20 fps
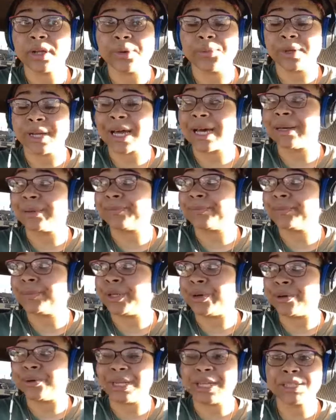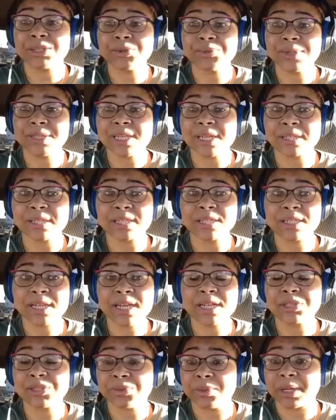And when I, let you retake this
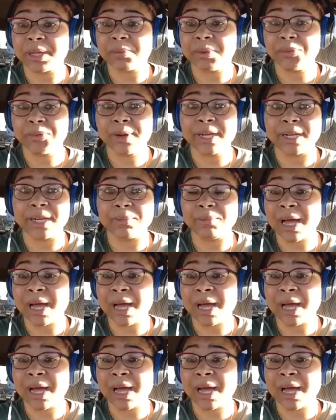test, you better be ready.